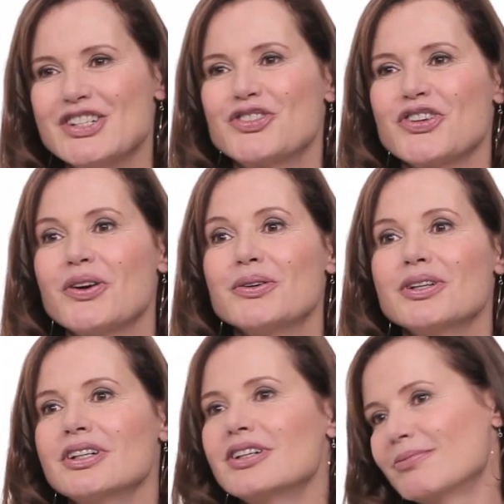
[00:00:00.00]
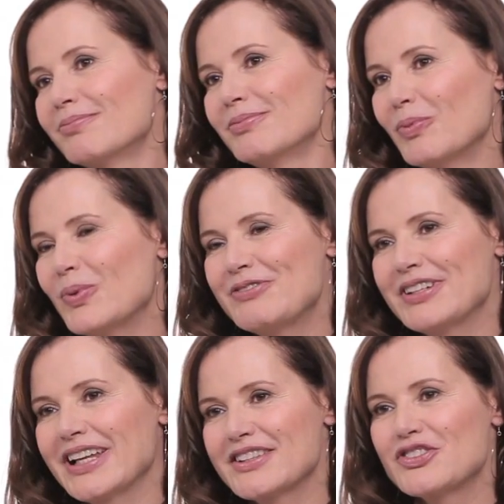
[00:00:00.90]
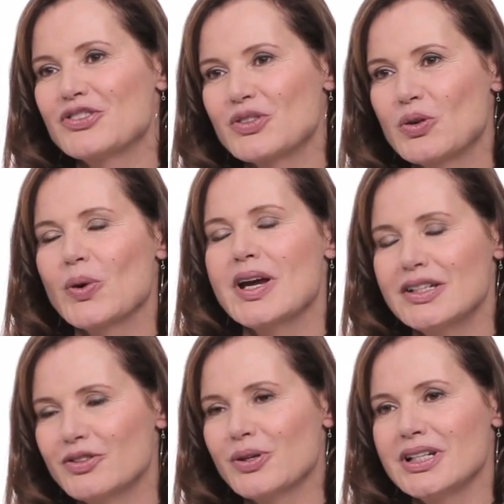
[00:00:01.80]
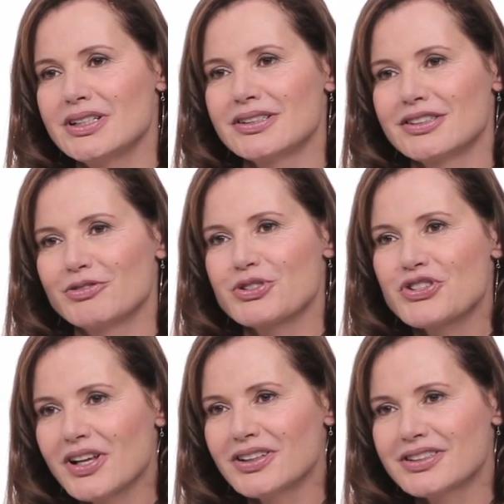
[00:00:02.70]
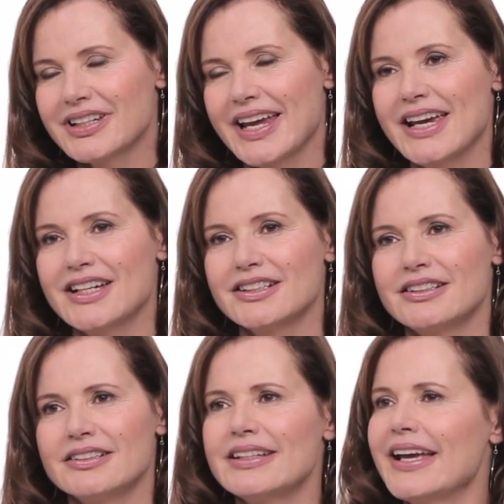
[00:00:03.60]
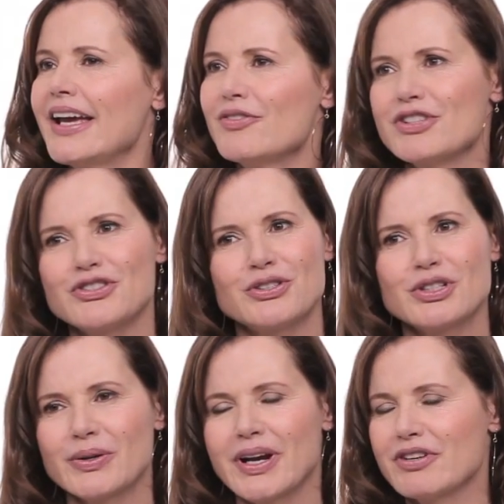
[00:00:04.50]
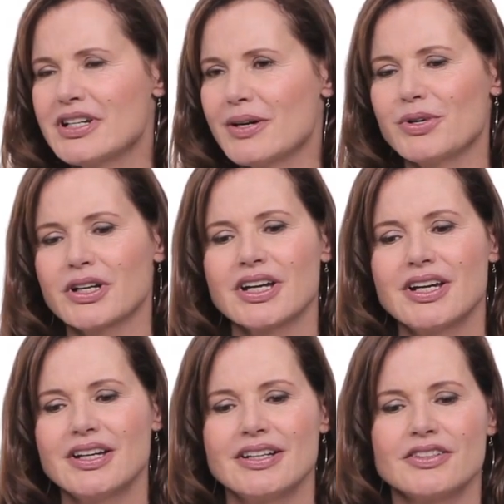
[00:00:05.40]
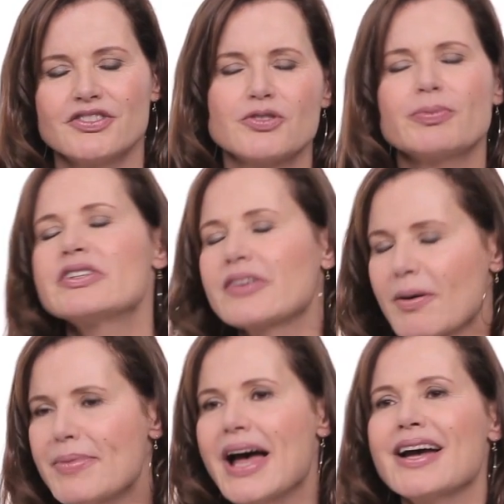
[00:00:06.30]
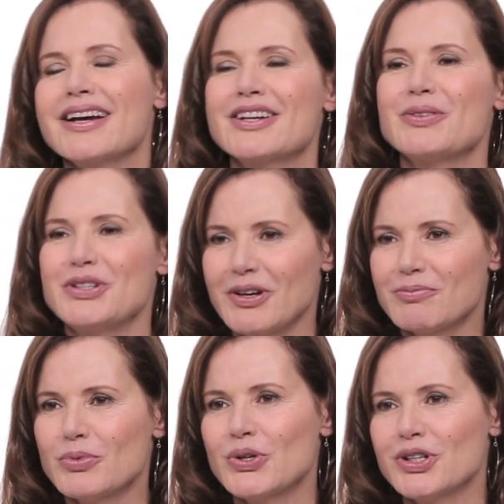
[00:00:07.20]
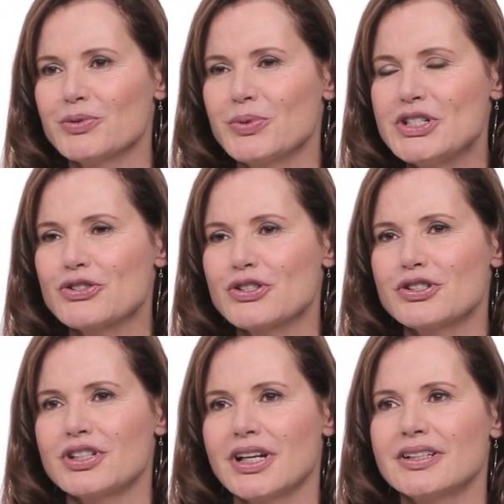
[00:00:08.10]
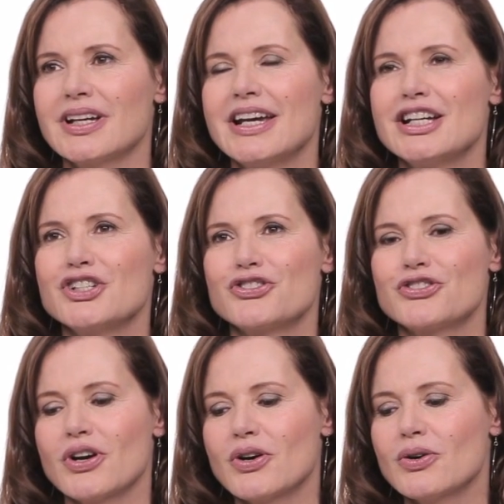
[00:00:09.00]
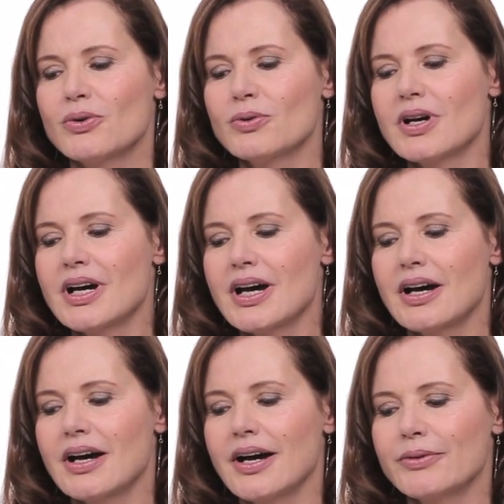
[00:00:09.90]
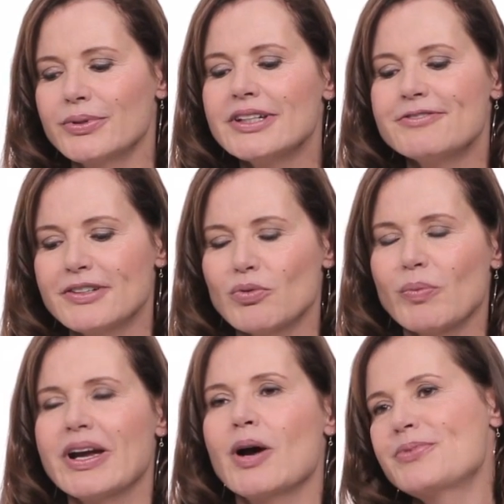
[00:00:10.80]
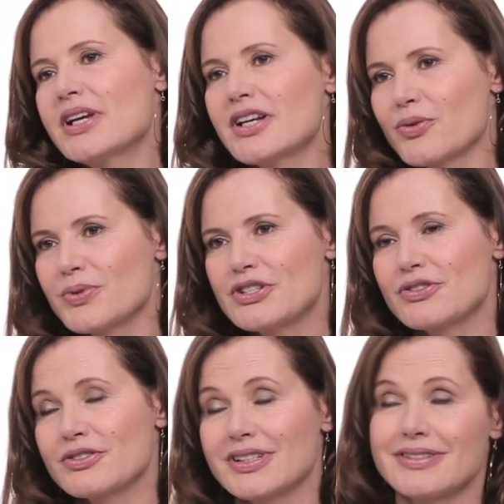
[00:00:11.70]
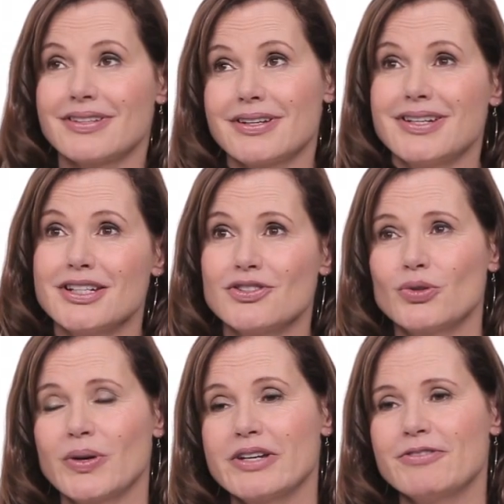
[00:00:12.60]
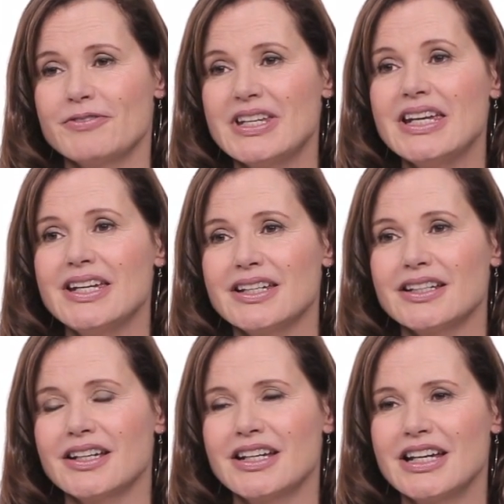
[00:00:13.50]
So we feel like this is a great, great result, and every studio and every network says, please come back when you have more research, and so I really feel when we update our research, let's say in 2015,